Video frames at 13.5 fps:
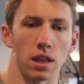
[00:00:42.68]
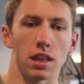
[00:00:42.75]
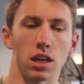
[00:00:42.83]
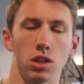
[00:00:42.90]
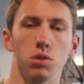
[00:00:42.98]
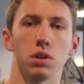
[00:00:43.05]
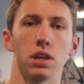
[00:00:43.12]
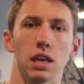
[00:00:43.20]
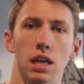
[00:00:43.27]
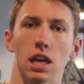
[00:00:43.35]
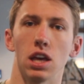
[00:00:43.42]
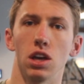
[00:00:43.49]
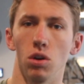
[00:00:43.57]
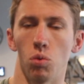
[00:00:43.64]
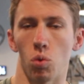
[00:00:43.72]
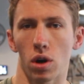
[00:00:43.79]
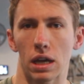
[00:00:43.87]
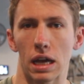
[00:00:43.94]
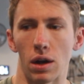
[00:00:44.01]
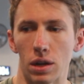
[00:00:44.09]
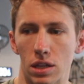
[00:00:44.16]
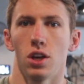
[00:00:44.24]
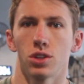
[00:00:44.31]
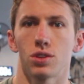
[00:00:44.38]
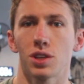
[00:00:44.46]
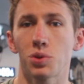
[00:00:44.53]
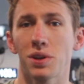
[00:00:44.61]
that you can get a good workout in.
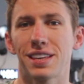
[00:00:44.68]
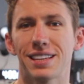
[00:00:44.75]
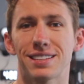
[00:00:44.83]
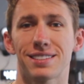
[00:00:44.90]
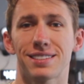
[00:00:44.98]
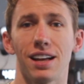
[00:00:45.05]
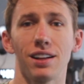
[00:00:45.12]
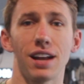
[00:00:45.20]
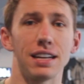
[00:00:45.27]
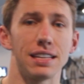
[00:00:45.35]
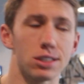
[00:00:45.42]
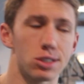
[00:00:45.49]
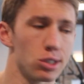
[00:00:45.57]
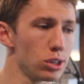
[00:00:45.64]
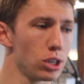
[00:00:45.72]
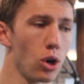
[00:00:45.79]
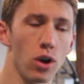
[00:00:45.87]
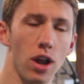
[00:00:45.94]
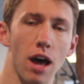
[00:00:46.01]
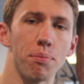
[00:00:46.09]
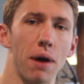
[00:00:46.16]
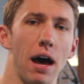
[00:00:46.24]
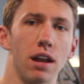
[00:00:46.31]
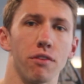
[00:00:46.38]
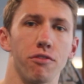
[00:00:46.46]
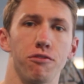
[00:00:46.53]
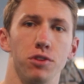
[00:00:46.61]
So that's why I think it's a solid idea to load up
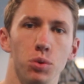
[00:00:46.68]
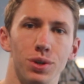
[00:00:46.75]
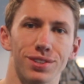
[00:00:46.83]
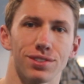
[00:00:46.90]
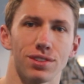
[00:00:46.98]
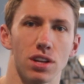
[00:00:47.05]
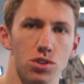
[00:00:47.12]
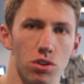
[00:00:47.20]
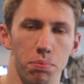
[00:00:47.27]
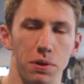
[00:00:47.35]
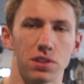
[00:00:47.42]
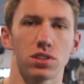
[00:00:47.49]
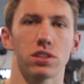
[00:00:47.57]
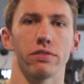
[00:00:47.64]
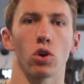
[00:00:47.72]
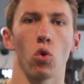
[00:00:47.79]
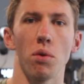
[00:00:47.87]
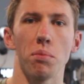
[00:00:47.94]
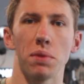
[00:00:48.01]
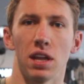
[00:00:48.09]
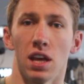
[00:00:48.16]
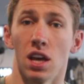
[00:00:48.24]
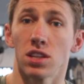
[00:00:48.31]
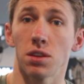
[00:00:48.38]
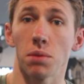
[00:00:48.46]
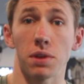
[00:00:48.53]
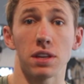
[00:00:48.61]
on a few essential pieces of equipment,
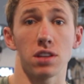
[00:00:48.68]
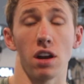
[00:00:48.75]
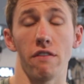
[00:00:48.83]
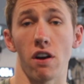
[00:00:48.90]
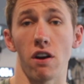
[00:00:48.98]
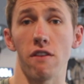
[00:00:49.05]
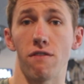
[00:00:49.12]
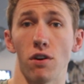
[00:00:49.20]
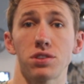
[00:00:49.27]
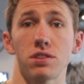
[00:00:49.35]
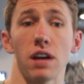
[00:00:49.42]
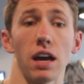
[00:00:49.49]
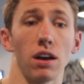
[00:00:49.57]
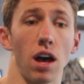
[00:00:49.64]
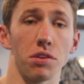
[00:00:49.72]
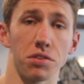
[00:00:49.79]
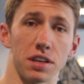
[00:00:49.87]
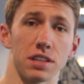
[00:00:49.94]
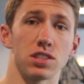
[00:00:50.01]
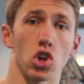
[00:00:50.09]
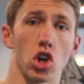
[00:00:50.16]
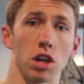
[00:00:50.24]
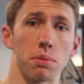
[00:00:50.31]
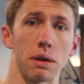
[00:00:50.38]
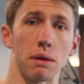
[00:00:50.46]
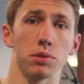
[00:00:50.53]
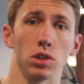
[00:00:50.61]
some things that are very versatile, other things that you're going
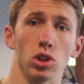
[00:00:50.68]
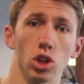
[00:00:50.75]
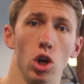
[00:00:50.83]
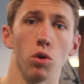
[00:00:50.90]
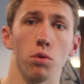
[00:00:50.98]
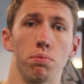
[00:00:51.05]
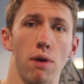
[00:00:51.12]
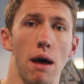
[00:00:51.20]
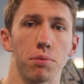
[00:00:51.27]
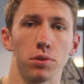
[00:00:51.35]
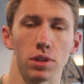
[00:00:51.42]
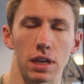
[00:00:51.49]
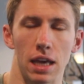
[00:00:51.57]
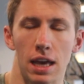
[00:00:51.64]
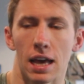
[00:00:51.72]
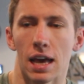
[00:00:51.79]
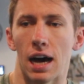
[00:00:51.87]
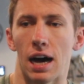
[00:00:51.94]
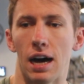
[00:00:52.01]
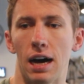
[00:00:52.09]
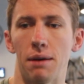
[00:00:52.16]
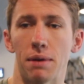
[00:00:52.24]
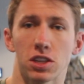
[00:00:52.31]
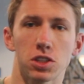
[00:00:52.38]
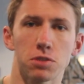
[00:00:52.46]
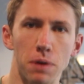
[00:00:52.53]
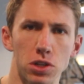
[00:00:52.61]
to be able to load properly,
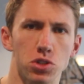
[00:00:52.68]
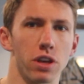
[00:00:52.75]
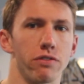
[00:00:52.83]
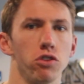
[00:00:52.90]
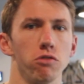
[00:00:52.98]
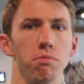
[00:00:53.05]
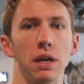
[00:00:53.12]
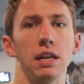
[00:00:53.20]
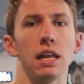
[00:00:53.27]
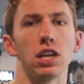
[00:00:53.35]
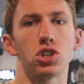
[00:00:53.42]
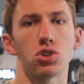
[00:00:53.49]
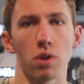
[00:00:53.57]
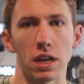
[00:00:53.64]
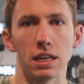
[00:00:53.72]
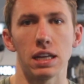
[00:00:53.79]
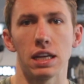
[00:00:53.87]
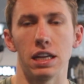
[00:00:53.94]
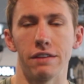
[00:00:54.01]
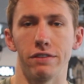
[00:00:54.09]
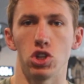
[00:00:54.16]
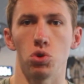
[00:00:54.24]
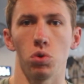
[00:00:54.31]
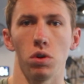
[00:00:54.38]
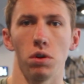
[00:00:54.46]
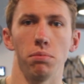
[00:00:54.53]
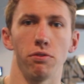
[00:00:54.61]
especially if you've been a trained
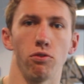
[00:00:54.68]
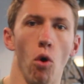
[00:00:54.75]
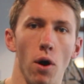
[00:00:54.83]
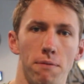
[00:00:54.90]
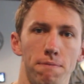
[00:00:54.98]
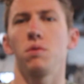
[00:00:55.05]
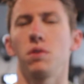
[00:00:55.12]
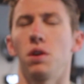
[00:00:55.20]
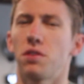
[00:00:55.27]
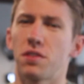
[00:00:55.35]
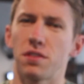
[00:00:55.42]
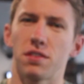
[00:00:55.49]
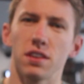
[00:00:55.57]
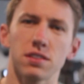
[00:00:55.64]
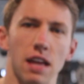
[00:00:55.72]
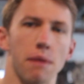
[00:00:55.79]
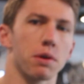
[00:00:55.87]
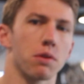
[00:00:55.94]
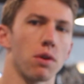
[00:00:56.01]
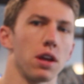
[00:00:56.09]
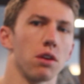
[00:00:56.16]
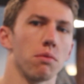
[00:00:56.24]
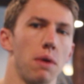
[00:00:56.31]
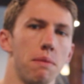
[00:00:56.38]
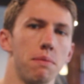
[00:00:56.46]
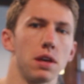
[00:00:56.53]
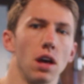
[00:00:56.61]
individual before. You know, this topic right here
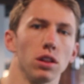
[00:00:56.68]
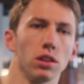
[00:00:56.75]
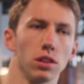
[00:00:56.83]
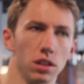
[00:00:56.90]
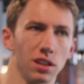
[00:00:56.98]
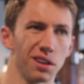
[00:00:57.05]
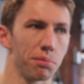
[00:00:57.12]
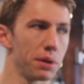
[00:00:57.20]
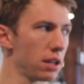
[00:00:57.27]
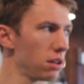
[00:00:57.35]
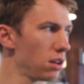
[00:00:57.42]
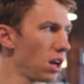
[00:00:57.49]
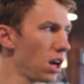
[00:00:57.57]
may be a little bit